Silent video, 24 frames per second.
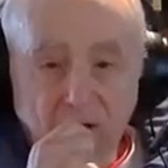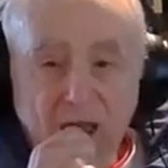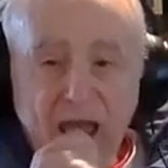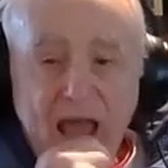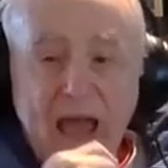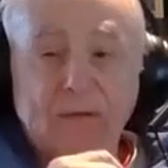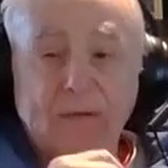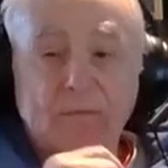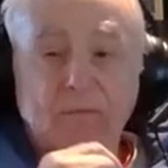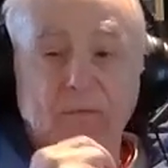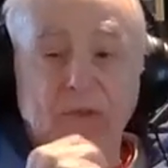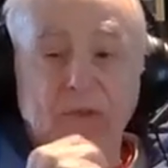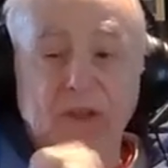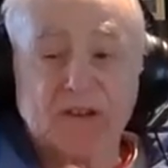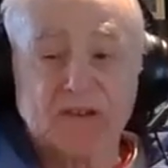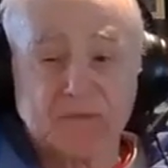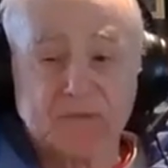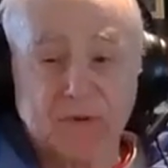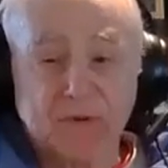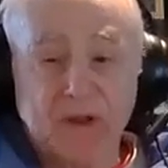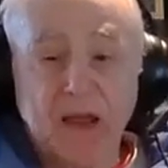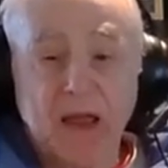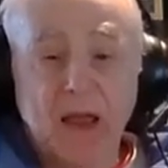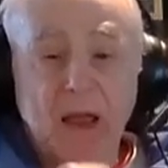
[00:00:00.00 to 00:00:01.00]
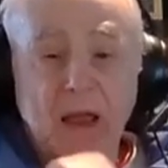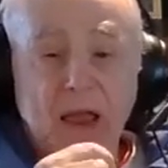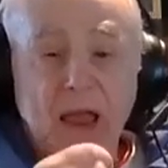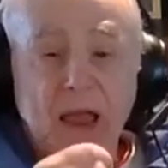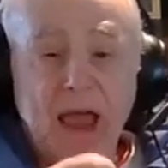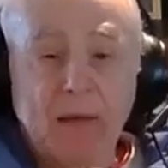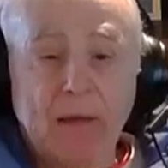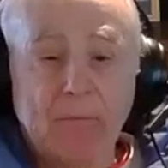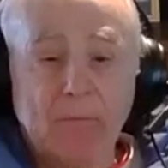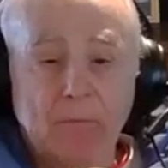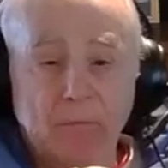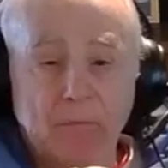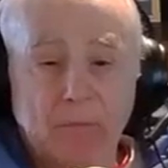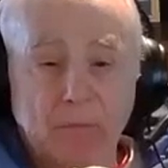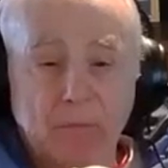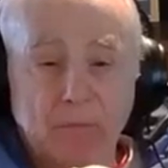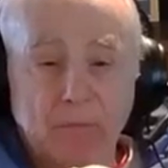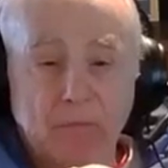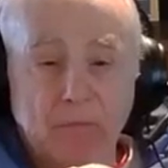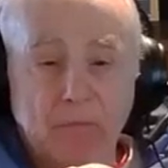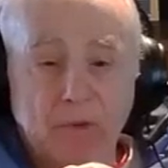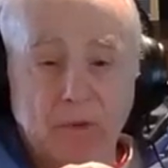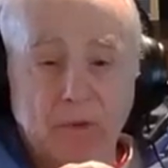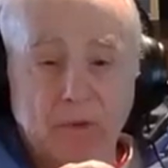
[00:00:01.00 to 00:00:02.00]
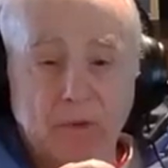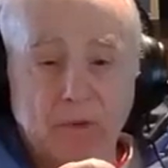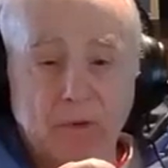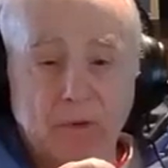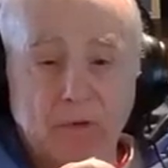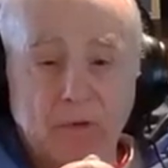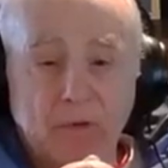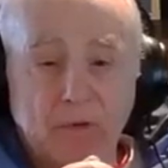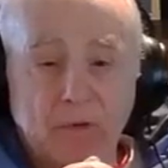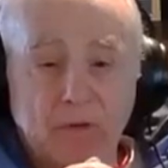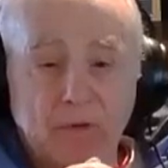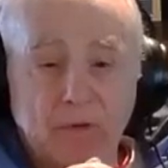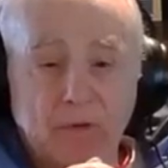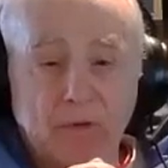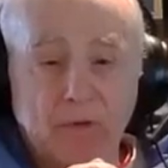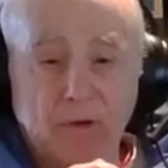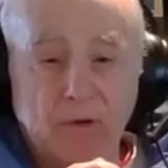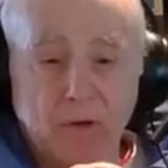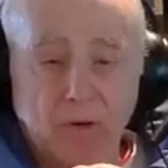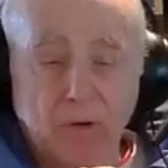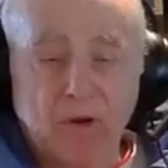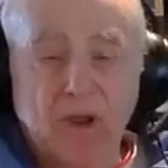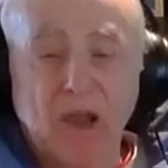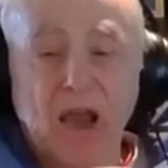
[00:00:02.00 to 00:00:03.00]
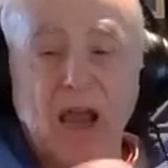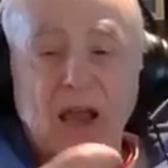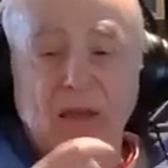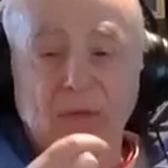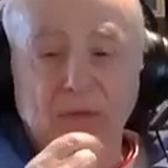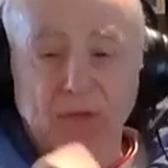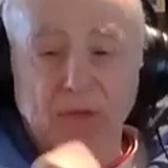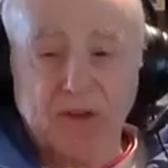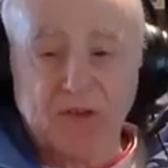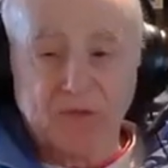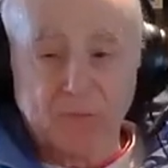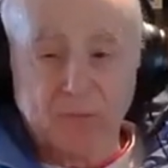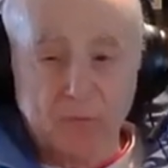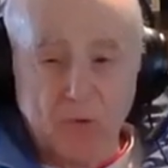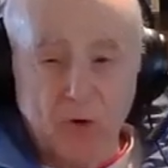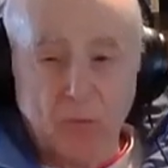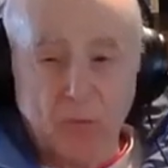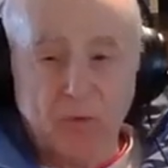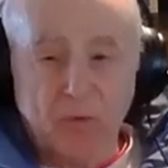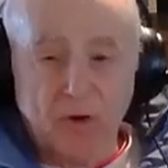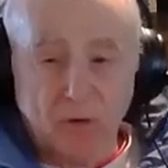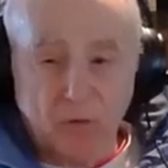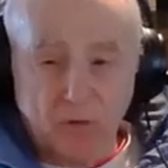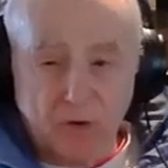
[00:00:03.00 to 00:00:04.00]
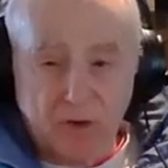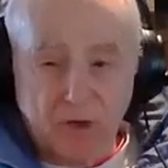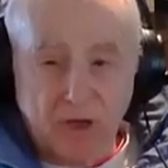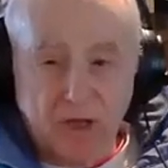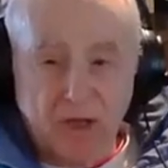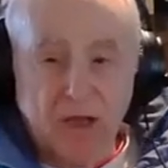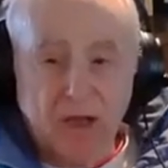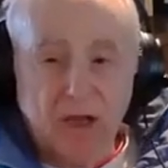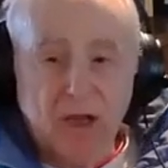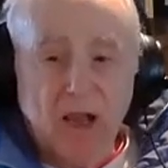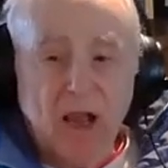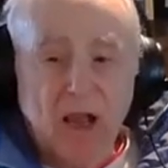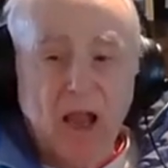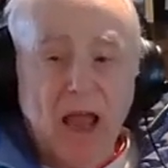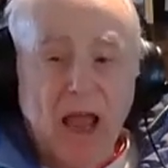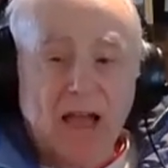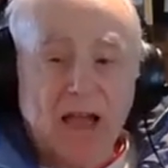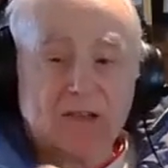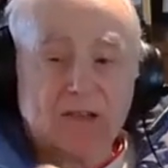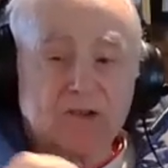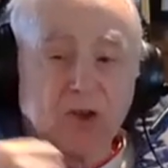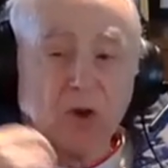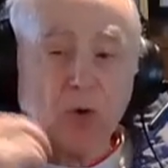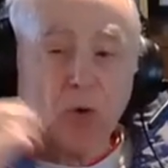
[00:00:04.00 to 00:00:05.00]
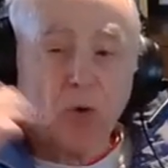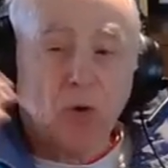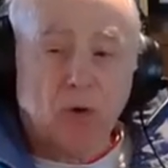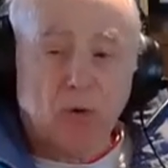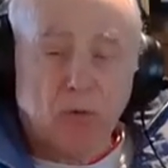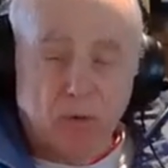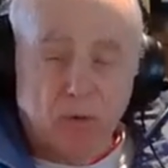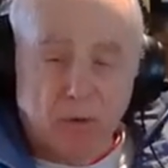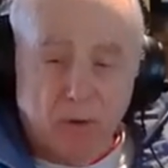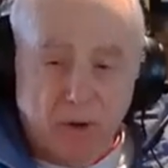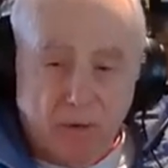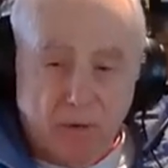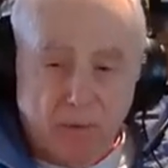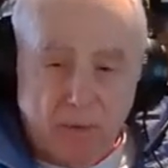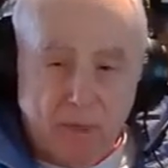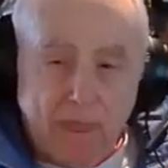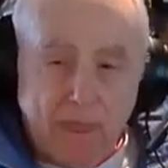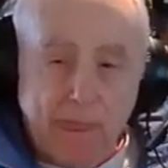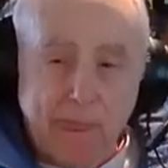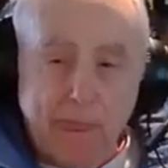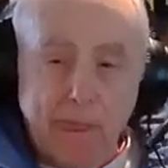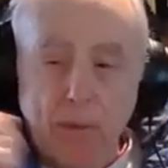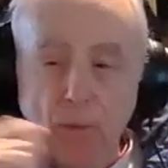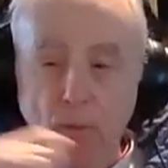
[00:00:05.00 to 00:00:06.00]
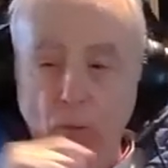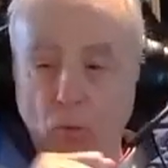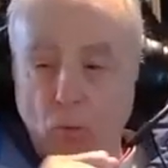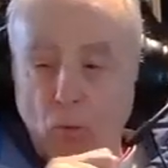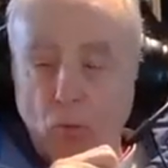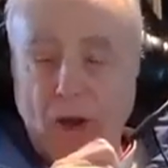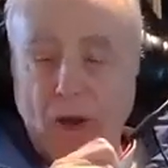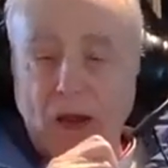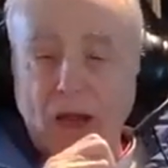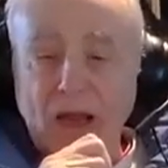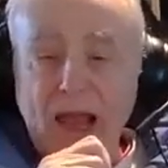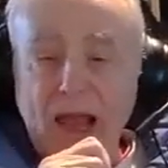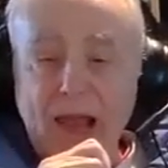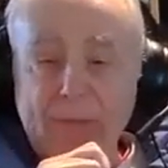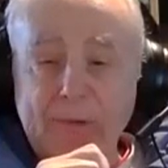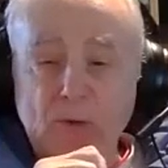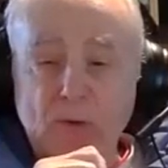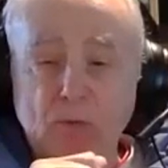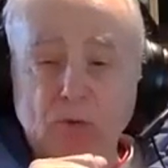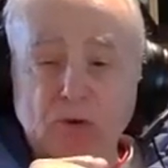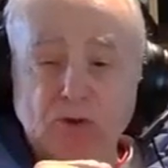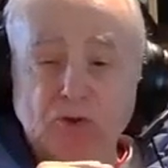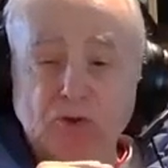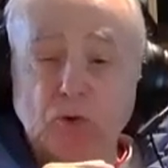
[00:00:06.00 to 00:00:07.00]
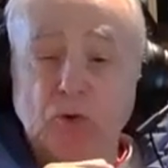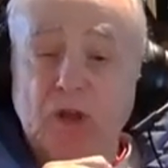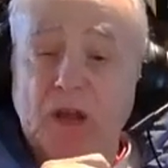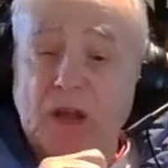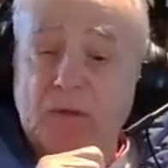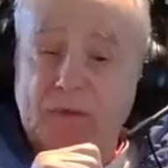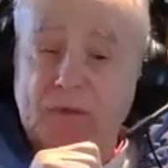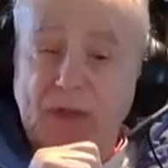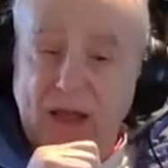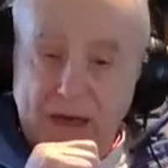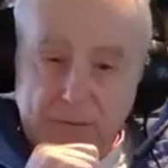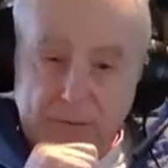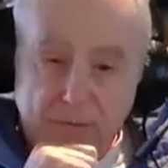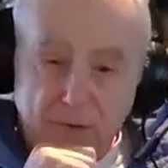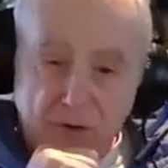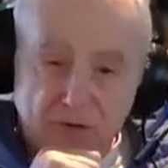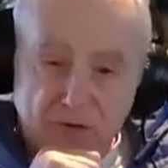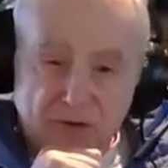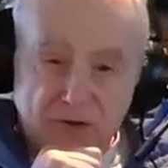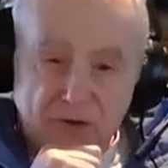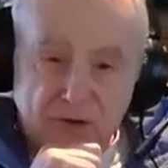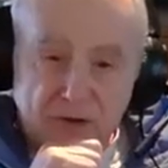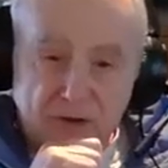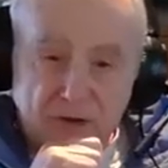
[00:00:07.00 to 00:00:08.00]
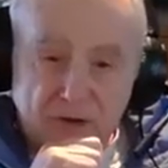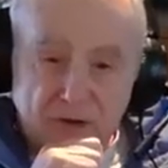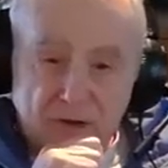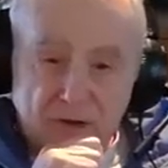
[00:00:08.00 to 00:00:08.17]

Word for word: At Not this... when I was 18 months old. Okay, at this moment. Okay. Yes. And so, what label would you give that emotion?